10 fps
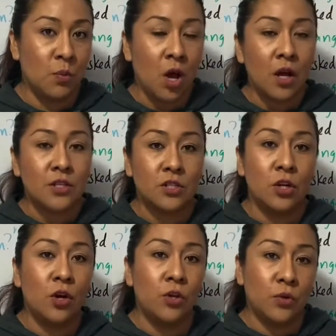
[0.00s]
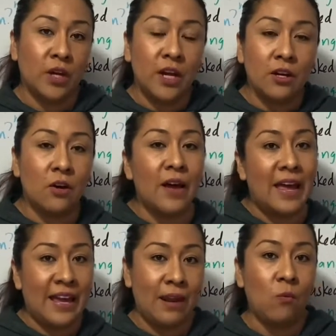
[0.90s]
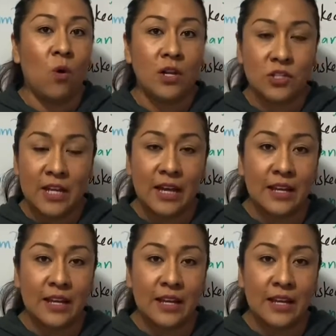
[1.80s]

box so you can go ahead and watch that